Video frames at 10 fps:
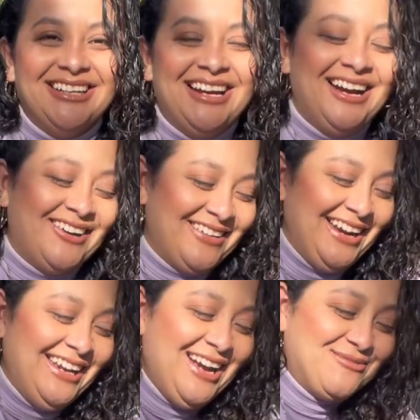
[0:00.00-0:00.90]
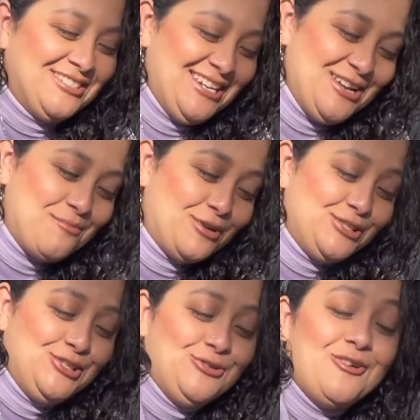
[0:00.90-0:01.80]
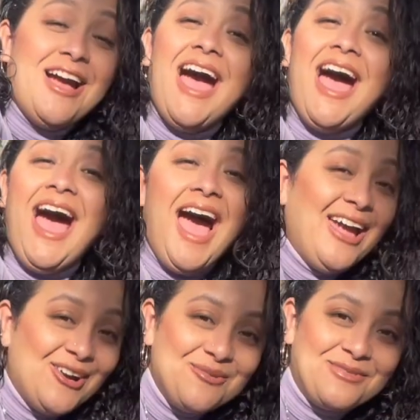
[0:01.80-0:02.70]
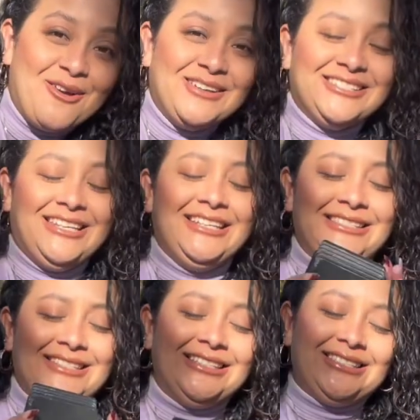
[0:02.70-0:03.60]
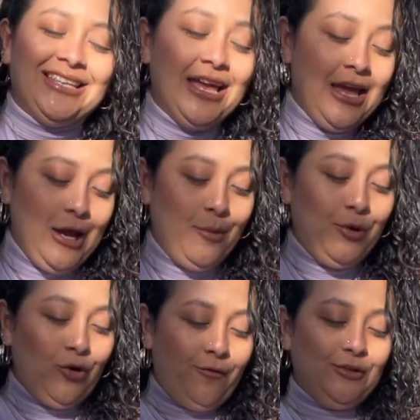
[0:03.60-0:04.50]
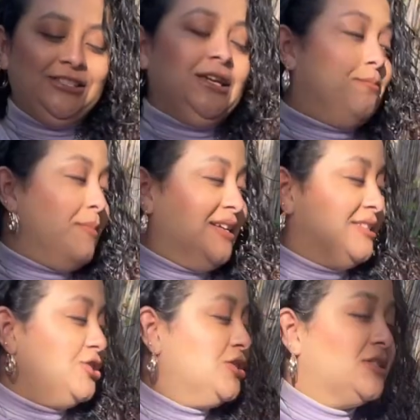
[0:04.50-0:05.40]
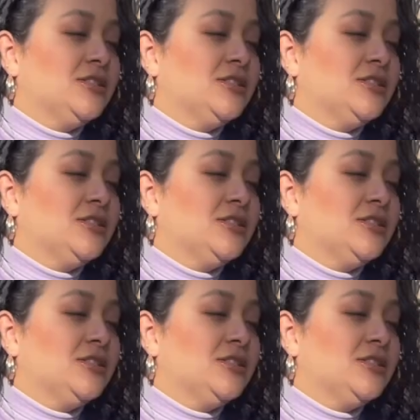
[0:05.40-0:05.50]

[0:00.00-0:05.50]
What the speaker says: Alrighty, option number 2. I hope that resonates. That's a beautiful, deep messages.